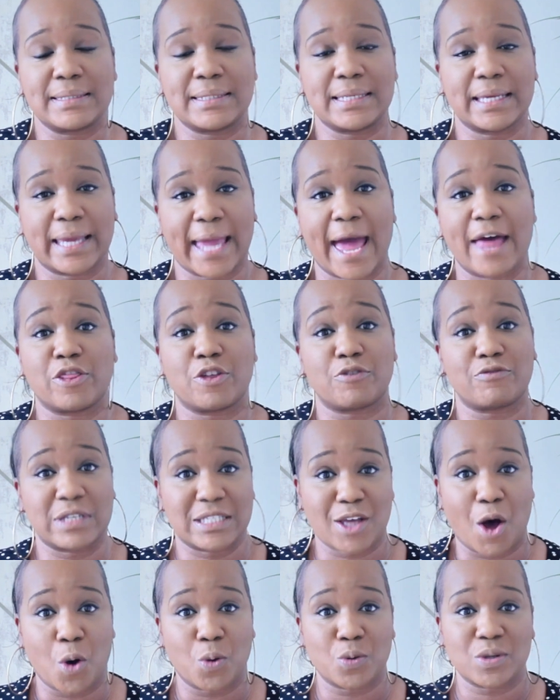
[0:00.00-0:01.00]
to get the
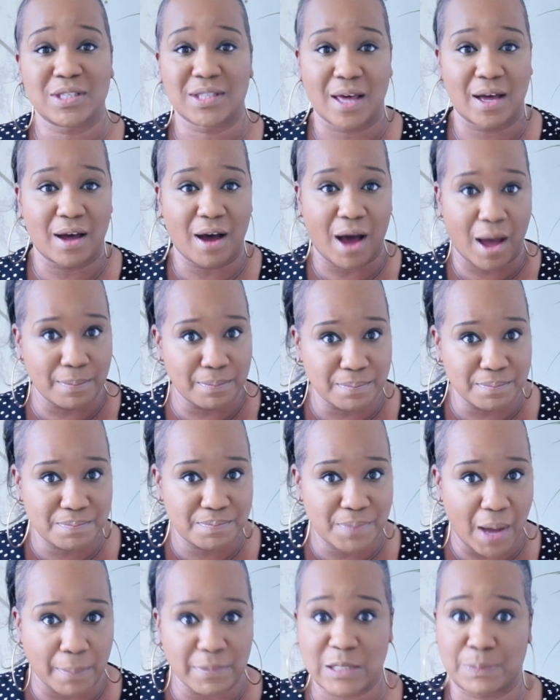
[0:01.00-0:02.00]
results that I'm
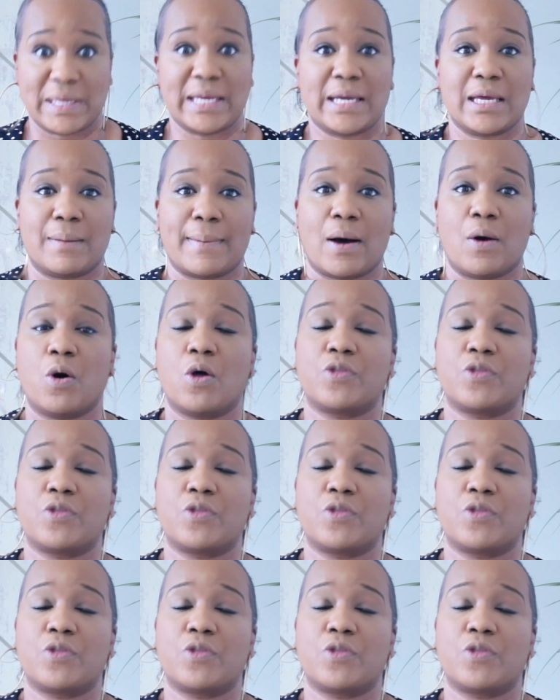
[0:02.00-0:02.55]
speaking about,